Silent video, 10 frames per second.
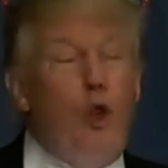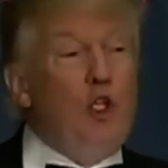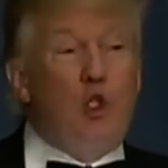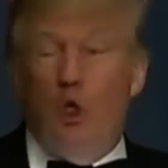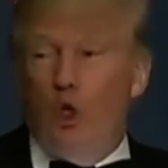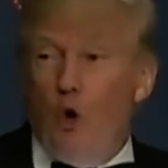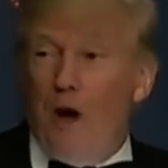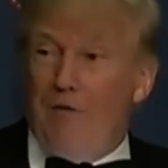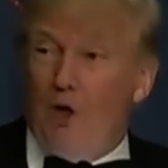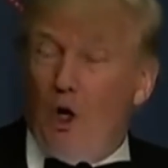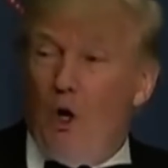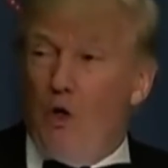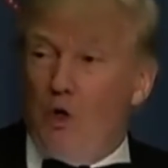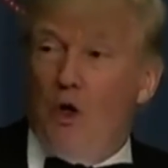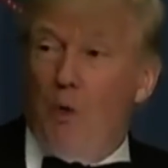this, you don't have to
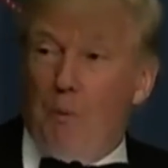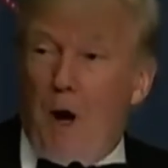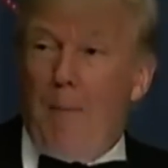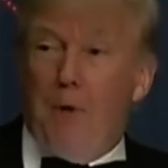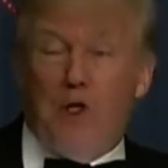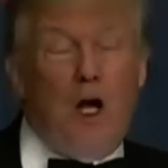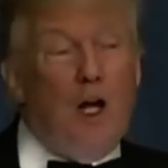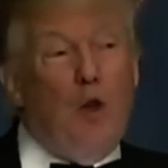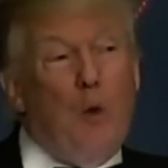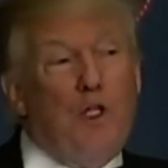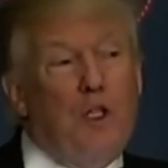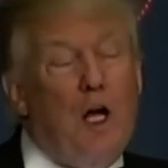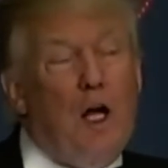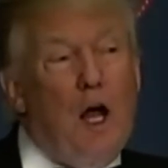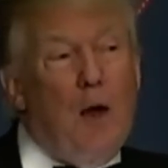go, it's on the proper side of the West
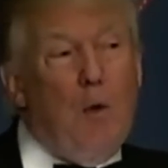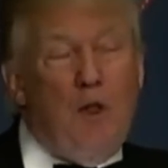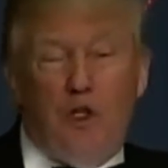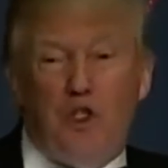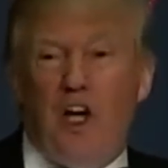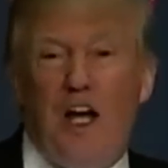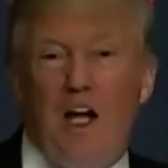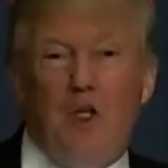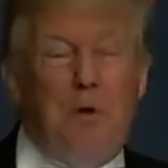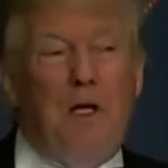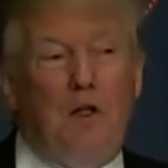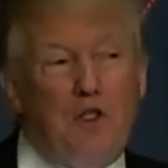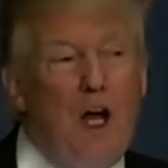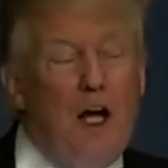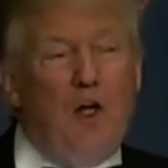Side Highway, the site is big,
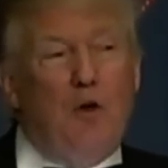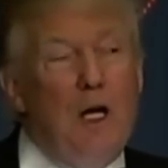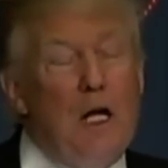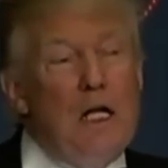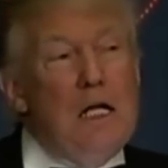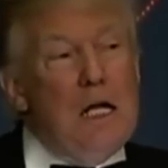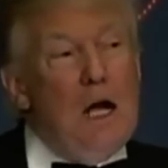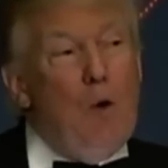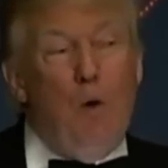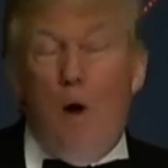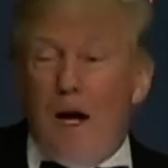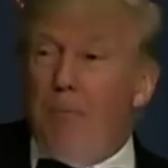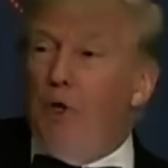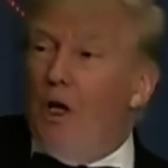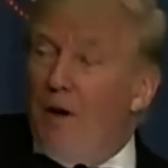the site is great. We went
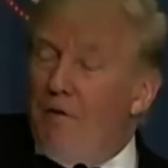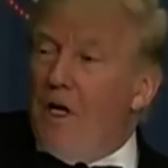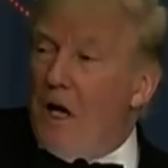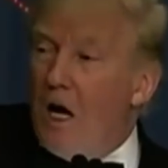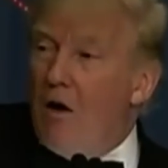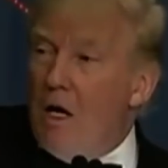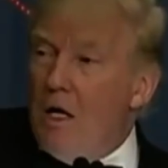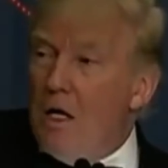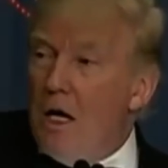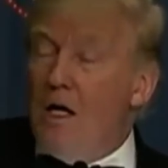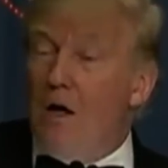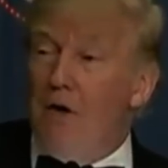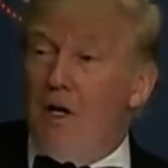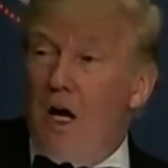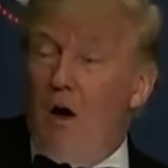up to Governor Kerry, and
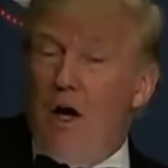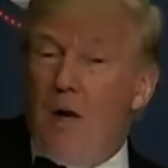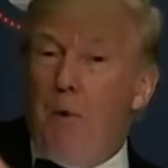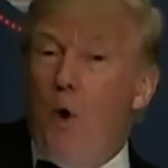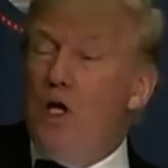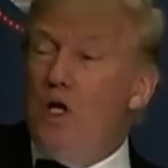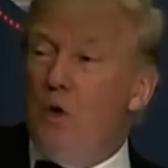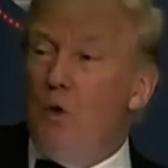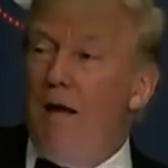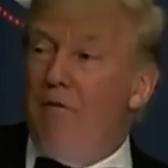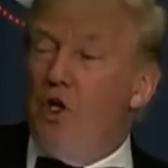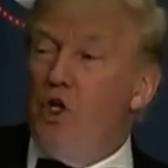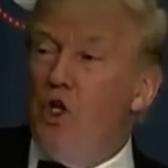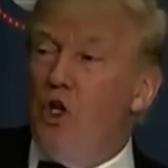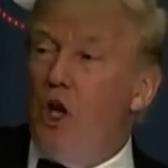Governor Kerry appointed
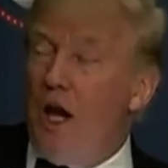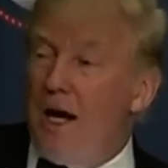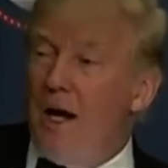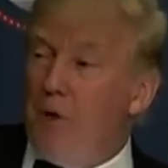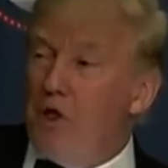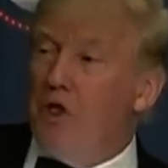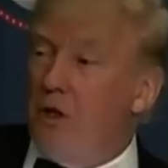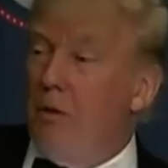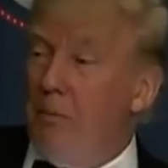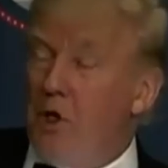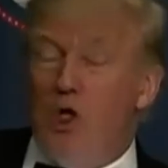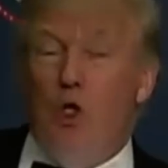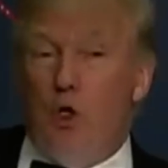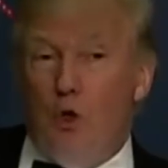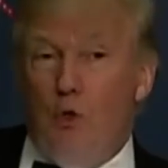Ravitch to head up this
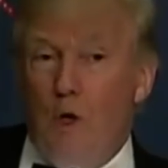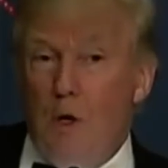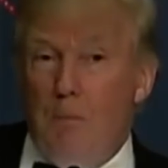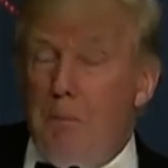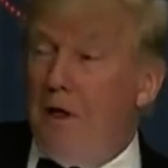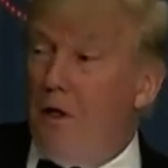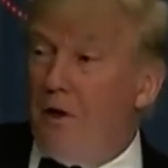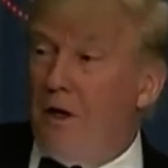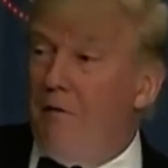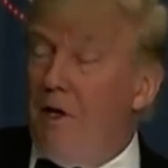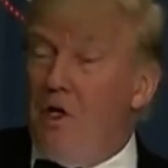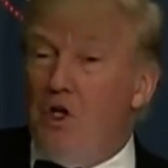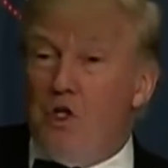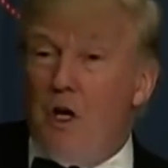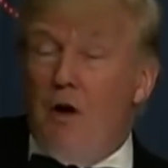commission to build the
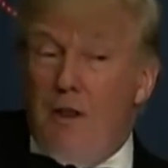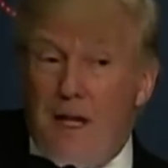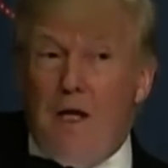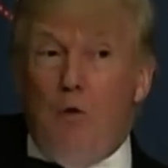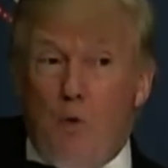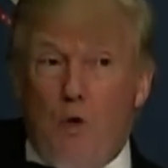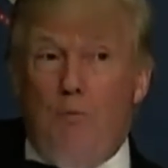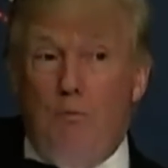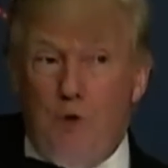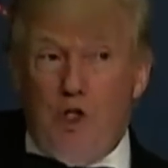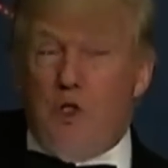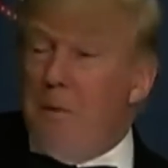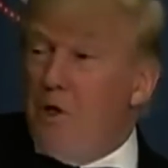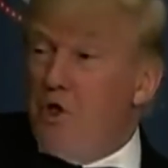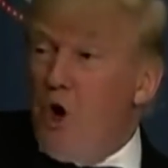convention center. And they were
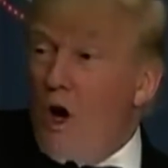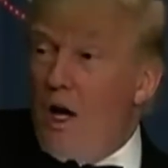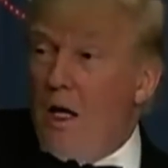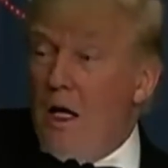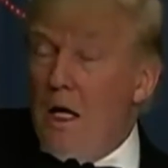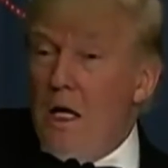just about starting.